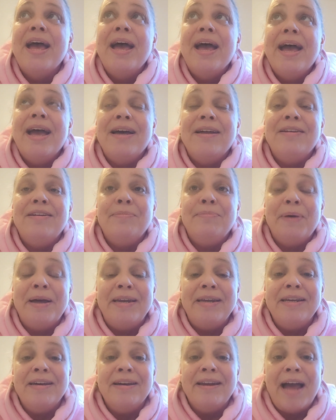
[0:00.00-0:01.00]
And
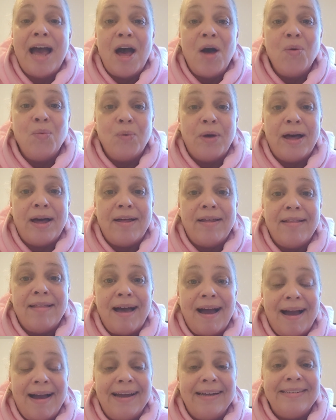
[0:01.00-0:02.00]
depending on how well
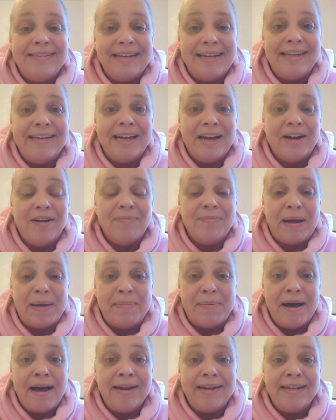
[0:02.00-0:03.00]
I take care of my
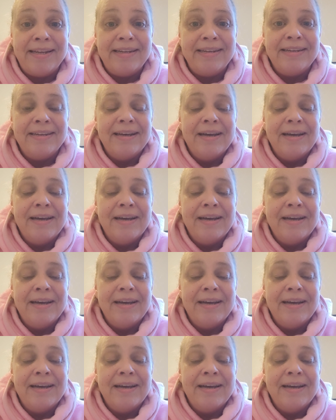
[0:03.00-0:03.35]
body